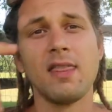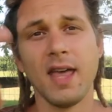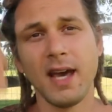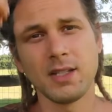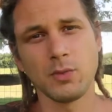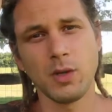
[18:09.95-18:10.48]

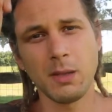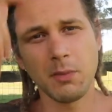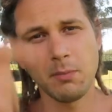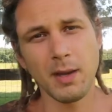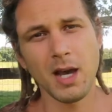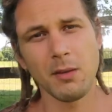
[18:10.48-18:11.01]
That is what I'm
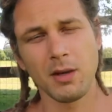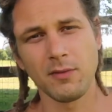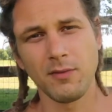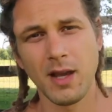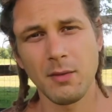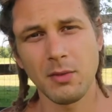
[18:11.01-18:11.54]
about, my
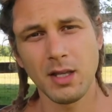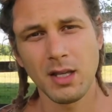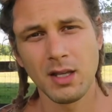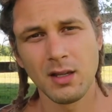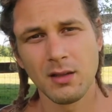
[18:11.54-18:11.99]
family.